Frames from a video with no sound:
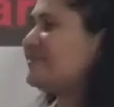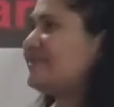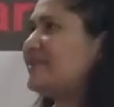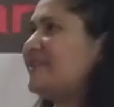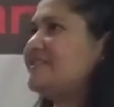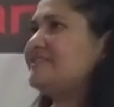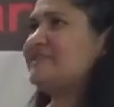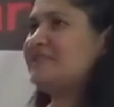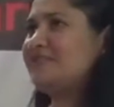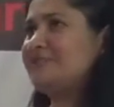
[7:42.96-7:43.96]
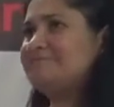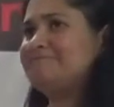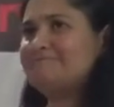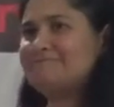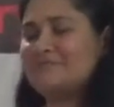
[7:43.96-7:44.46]
you look at even a
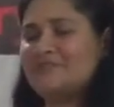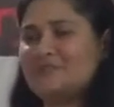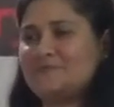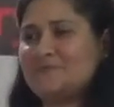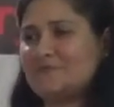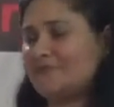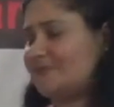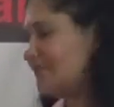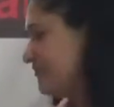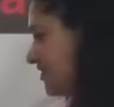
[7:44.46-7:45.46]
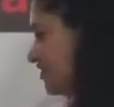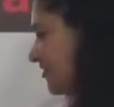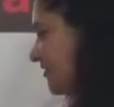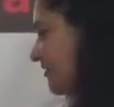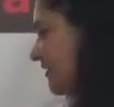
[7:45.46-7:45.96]
typical
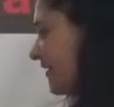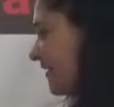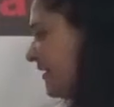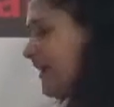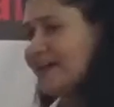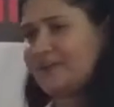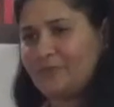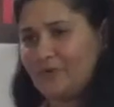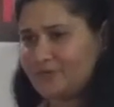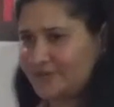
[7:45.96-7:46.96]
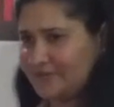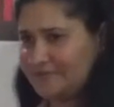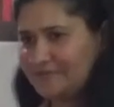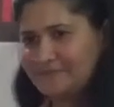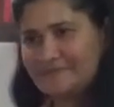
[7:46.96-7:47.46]
fictional thing like Harry Potter,
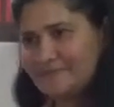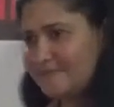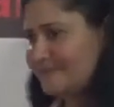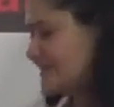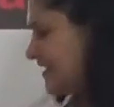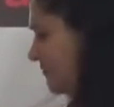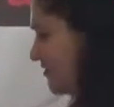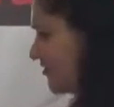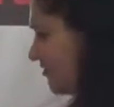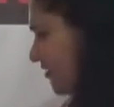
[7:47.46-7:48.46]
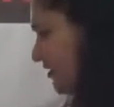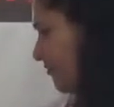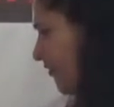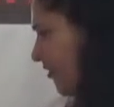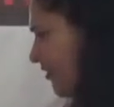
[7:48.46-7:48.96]
same story,
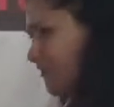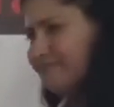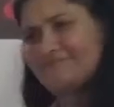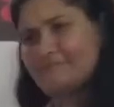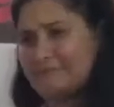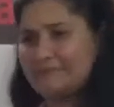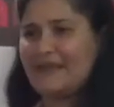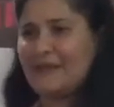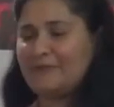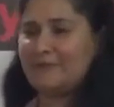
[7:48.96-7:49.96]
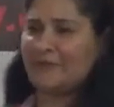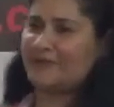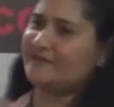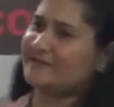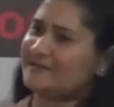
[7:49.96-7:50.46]
born, happy
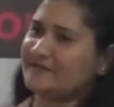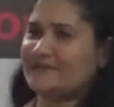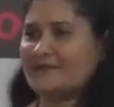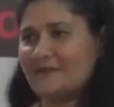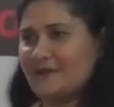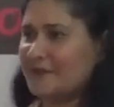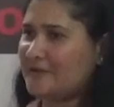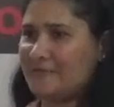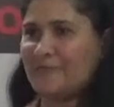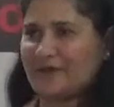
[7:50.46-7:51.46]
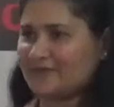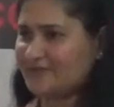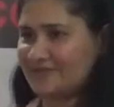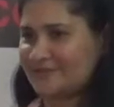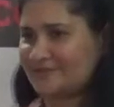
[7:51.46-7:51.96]
parents,
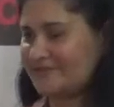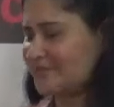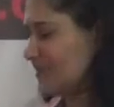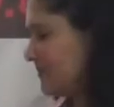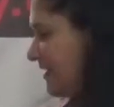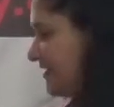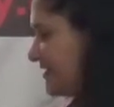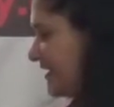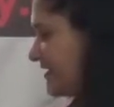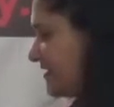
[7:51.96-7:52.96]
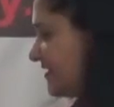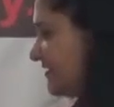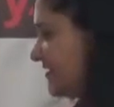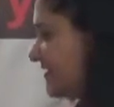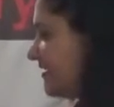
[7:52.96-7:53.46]
but of course the parents get
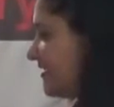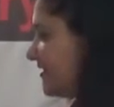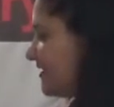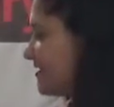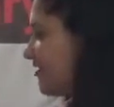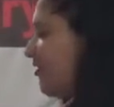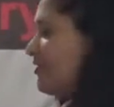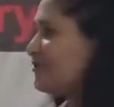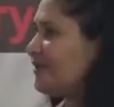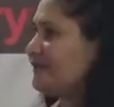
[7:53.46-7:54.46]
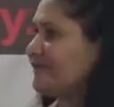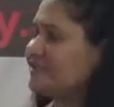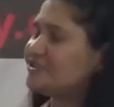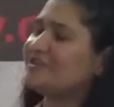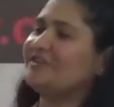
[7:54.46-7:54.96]
killed. There's a call to
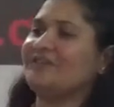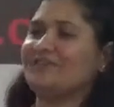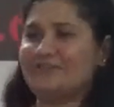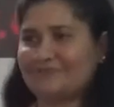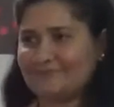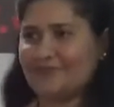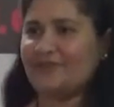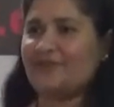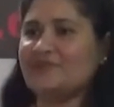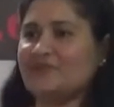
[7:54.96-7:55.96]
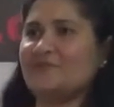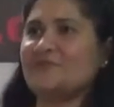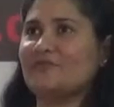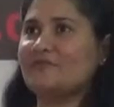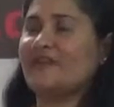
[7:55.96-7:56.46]
adventure in
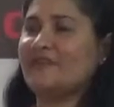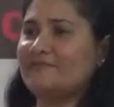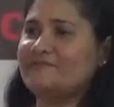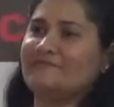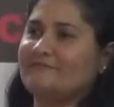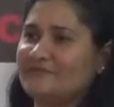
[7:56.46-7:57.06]
terms of then